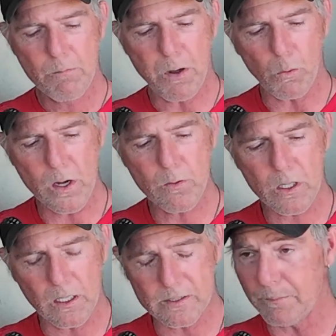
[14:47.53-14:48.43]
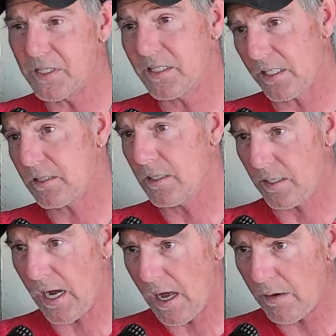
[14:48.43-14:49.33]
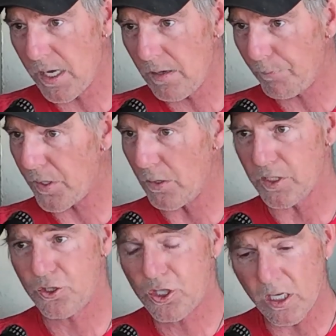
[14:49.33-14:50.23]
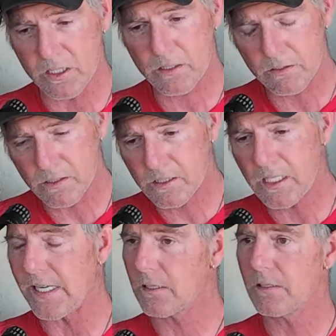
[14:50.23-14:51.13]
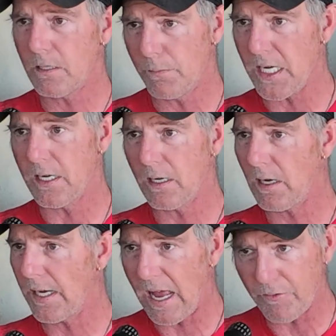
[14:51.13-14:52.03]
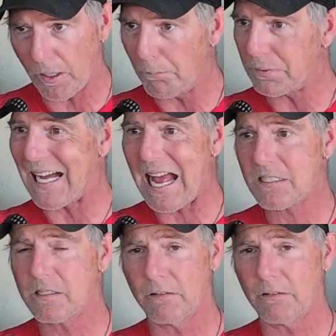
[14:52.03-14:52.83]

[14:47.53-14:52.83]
But we were a subsistence economy who was just psyched to be here and having a blast.